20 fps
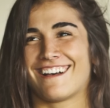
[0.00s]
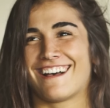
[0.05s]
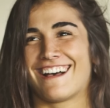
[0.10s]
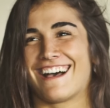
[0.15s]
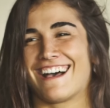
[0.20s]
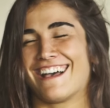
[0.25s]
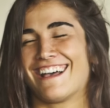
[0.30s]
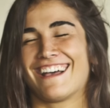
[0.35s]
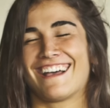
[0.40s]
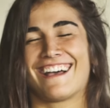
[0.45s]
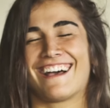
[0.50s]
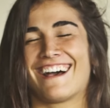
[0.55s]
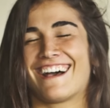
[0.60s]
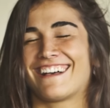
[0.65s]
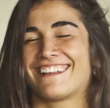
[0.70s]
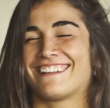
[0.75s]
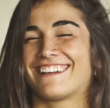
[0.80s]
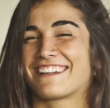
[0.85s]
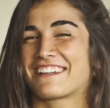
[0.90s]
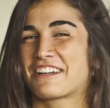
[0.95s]

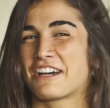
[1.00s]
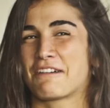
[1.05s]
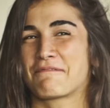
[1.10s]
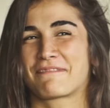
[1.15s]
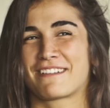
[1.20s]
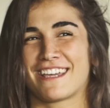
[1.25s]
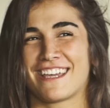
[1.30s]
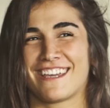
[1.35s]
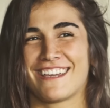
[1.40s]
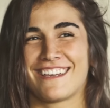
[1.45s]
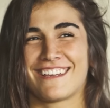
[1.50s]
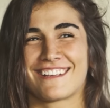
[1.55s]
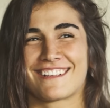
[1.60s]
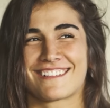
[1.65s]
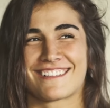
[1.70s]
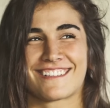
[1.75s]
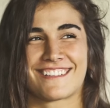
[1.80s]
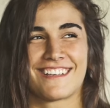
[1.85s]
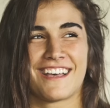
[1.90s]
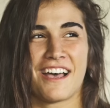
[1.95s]
I like
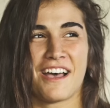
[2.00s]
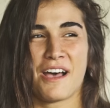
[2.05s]
cupcakes,